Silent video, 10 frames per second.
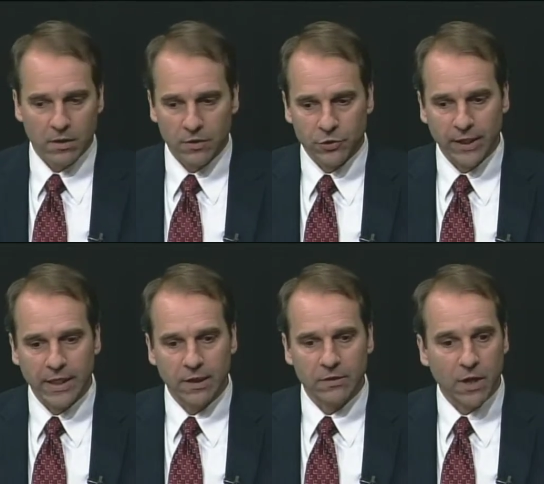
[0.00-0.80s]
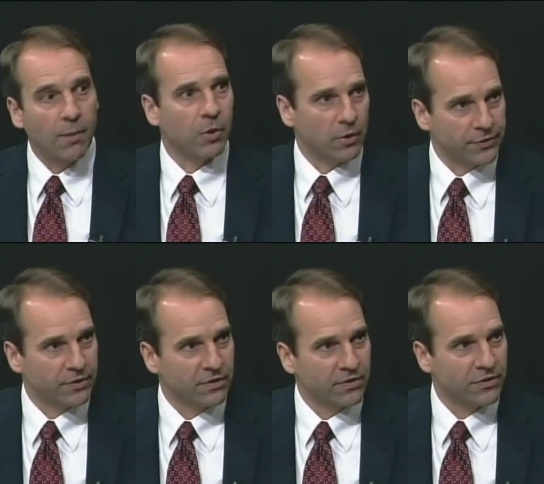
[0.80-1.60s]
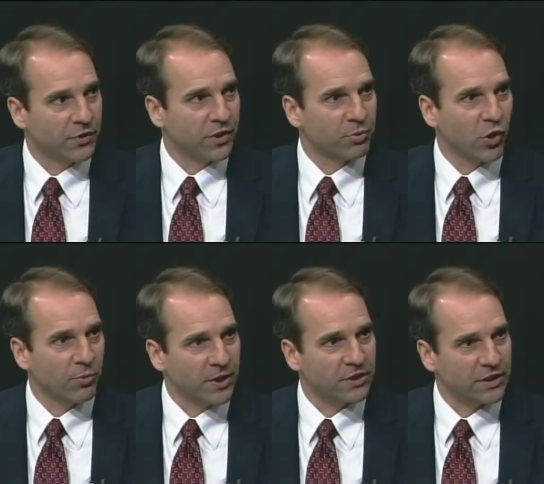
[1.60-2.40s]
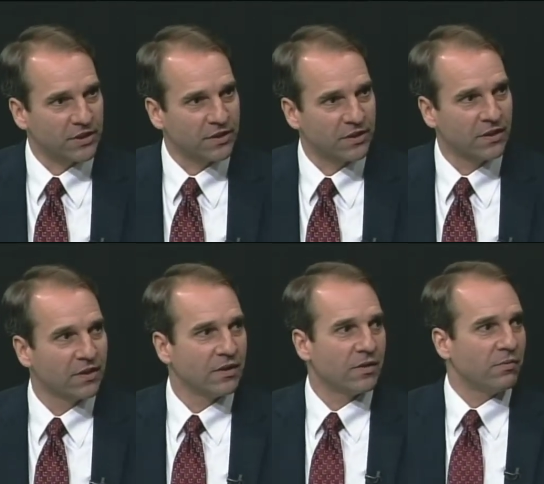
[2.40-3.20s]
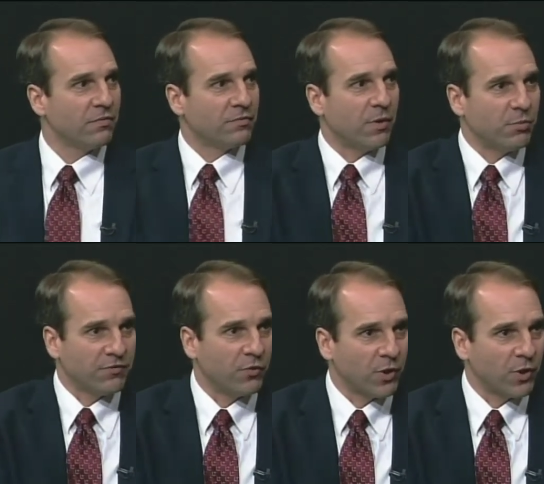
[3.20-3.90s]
Drinking doubled during Prohibition from before